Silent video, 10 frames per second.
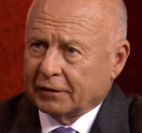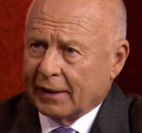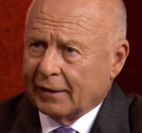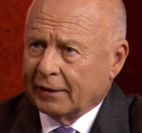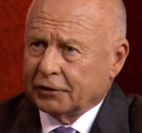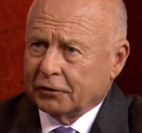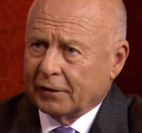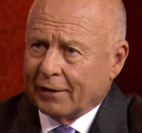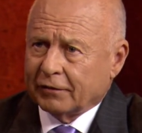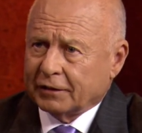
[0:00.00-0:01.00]
saying this
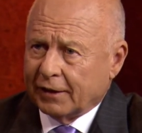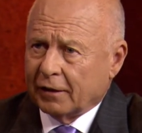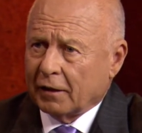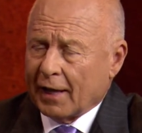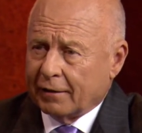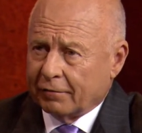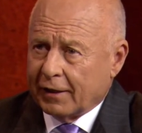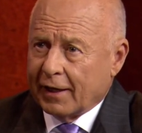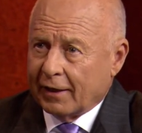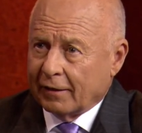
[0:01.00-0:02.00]
should never see the light of
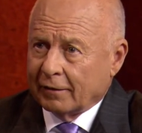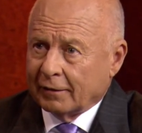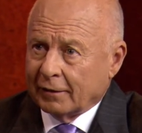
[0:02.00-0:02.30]
day.